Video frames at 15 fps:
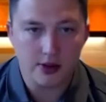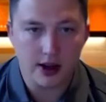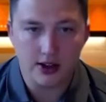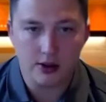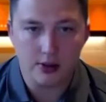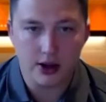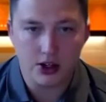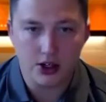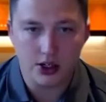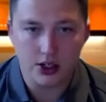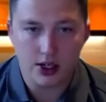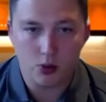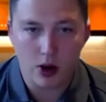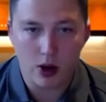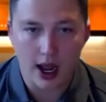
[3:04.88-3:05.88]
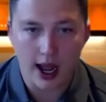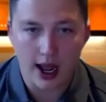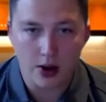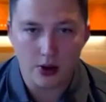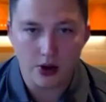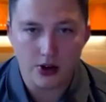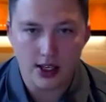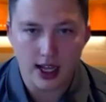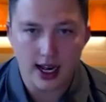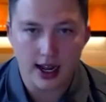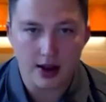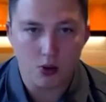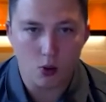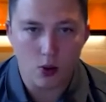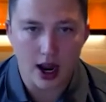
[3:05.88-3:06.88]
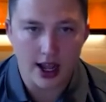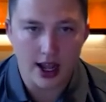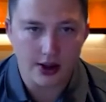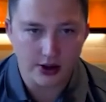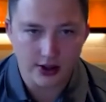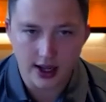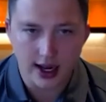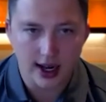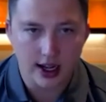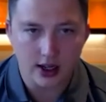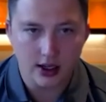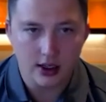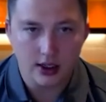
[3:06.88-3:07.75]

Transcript: as I mentioned, how you sell it, where you sell it.